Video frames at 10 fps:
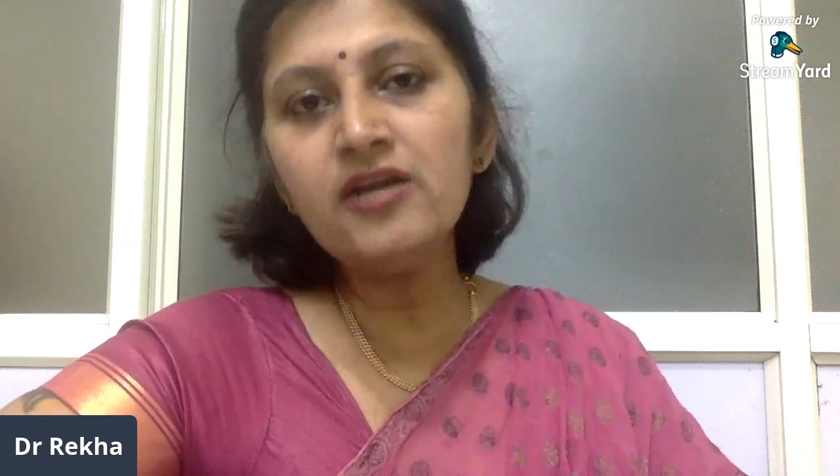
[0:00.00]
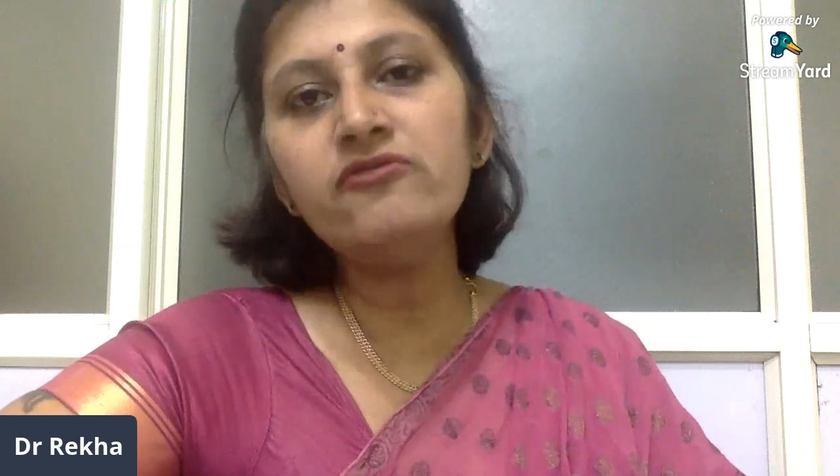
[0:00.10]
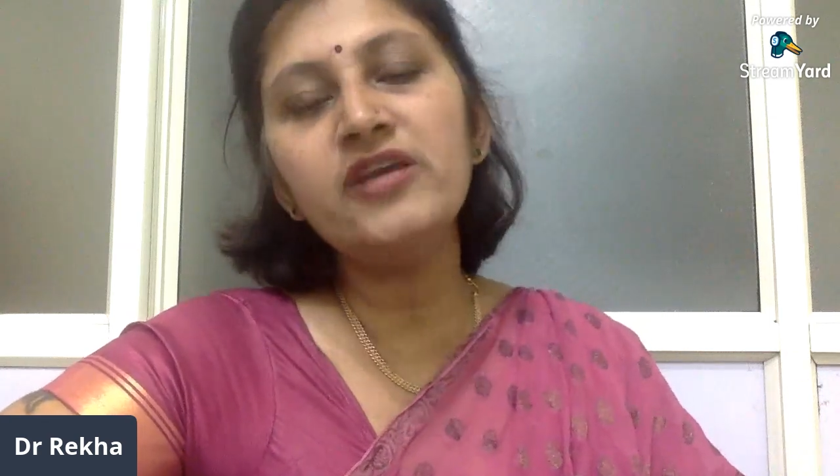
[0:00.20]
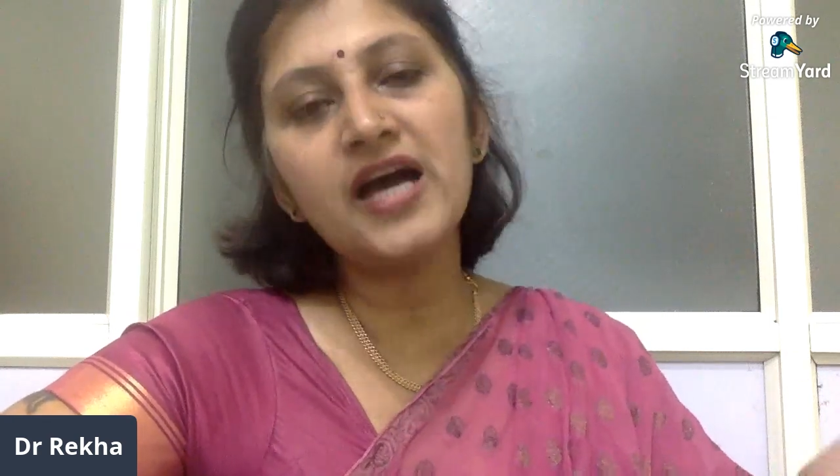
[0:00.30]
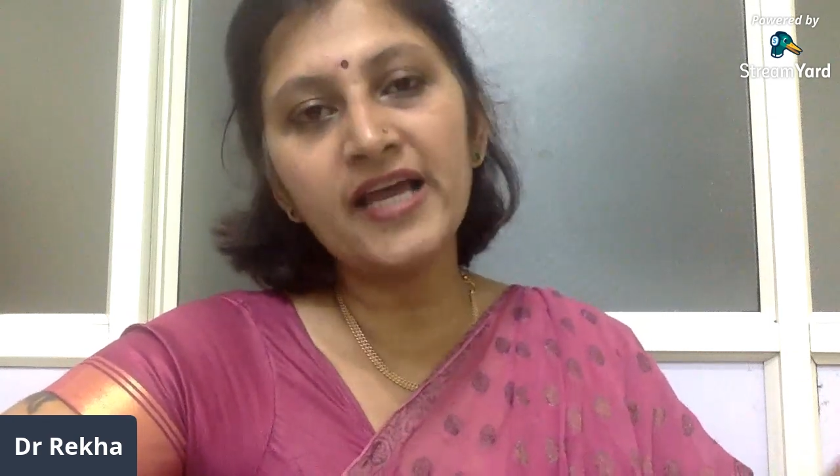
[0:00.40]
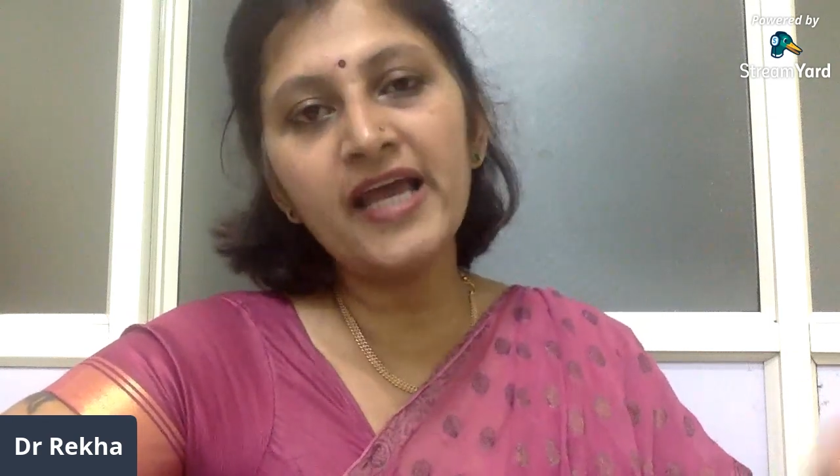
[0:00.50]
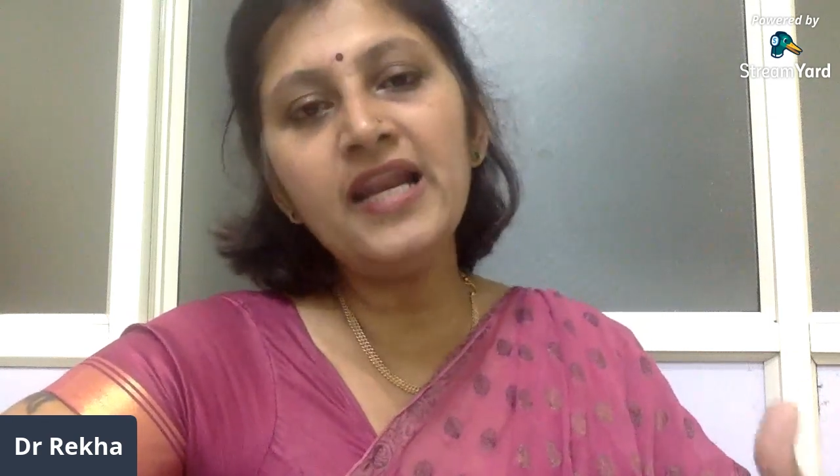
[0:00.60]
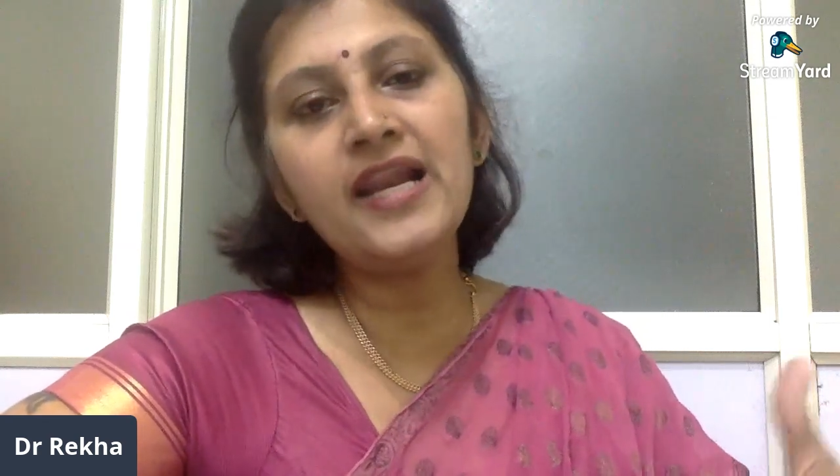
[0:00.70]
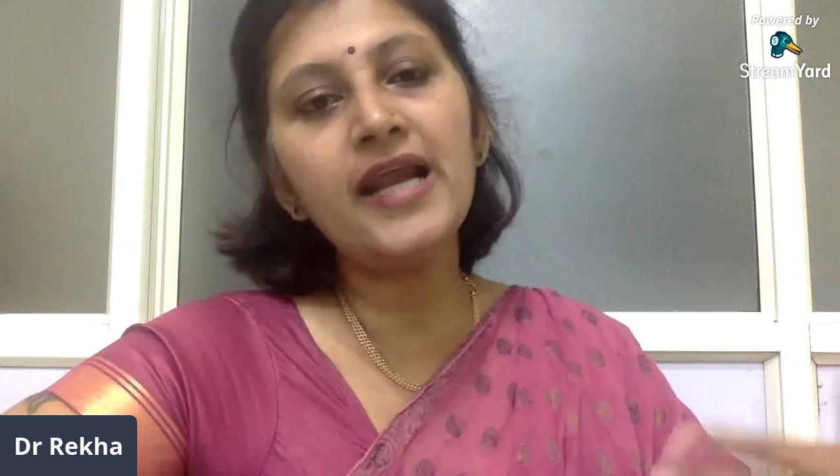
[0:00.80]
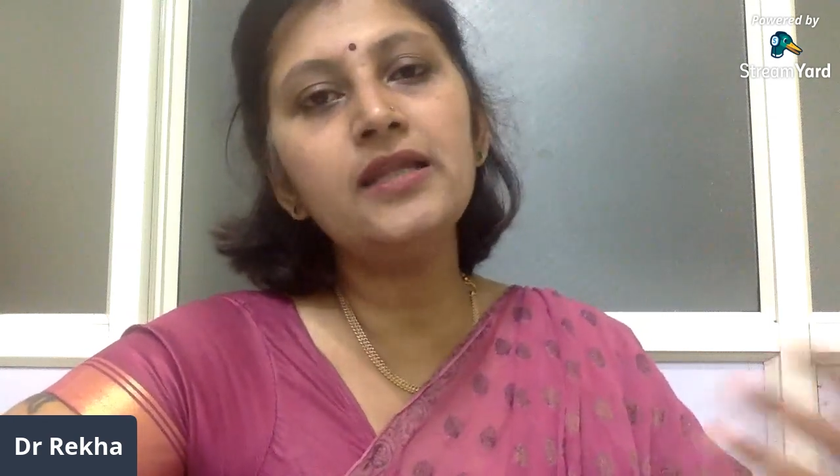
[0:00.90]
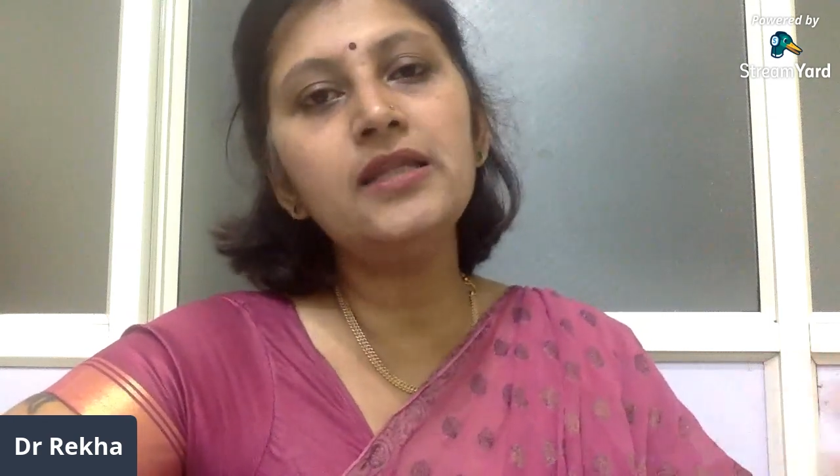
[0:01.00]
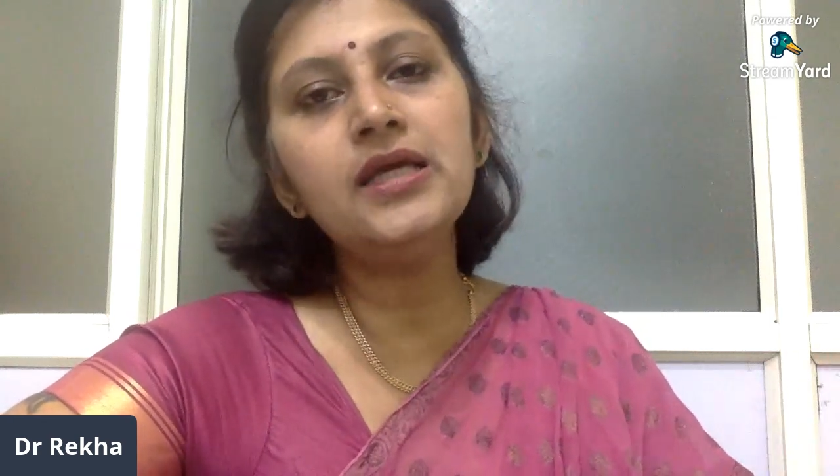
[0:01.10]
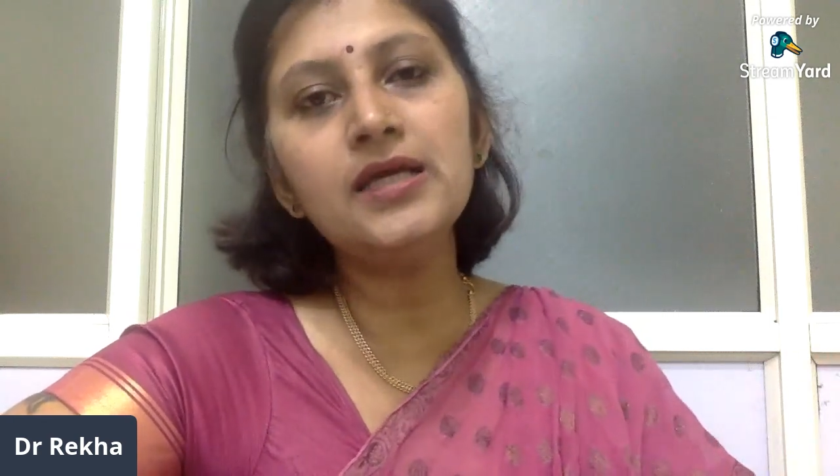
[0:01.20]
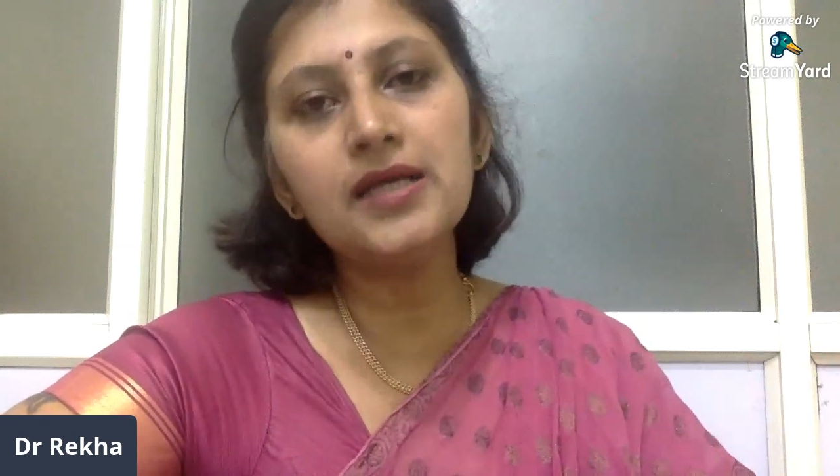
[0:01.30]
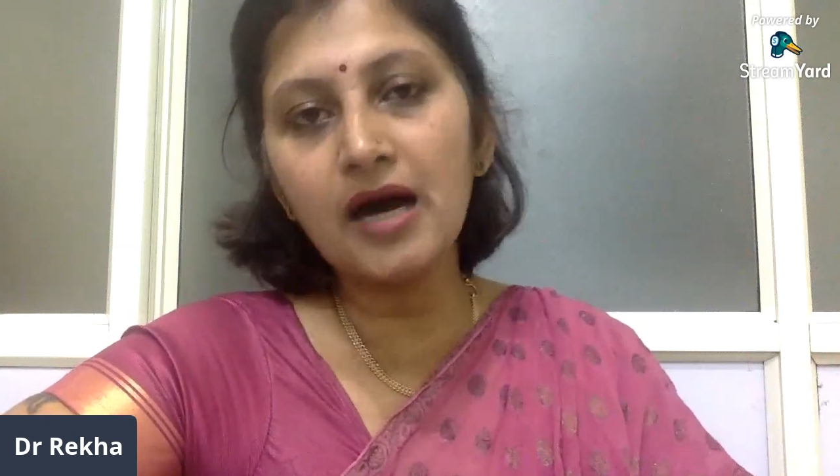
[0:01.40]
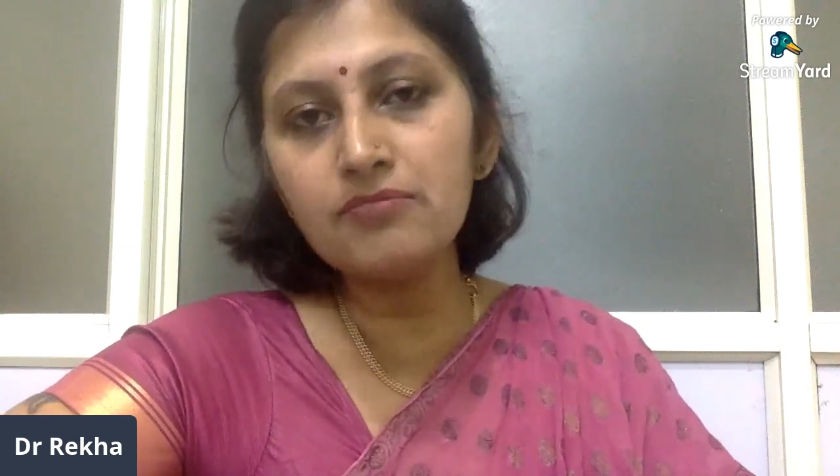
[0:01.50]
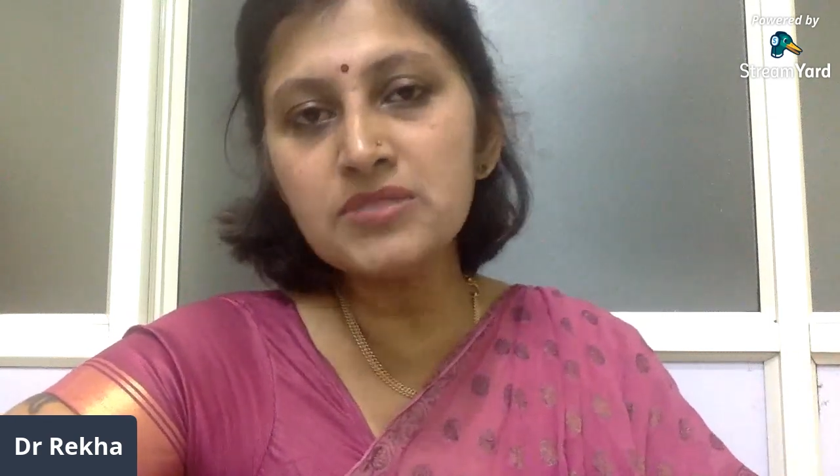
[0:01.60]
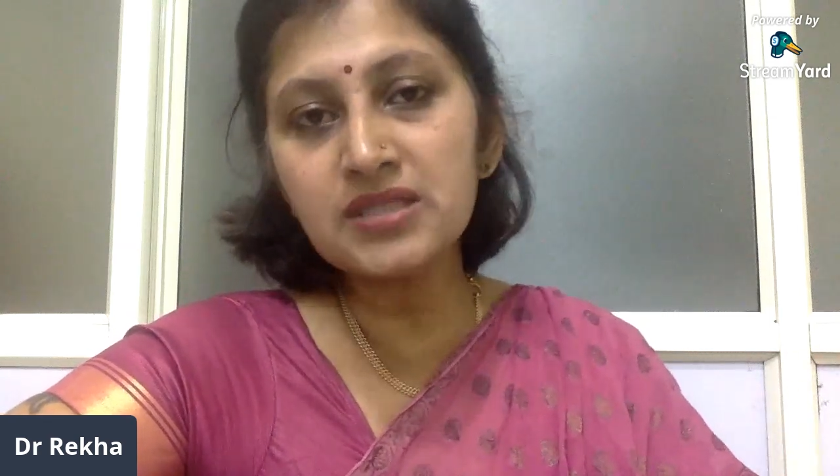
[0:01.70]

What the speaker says: we again let the gums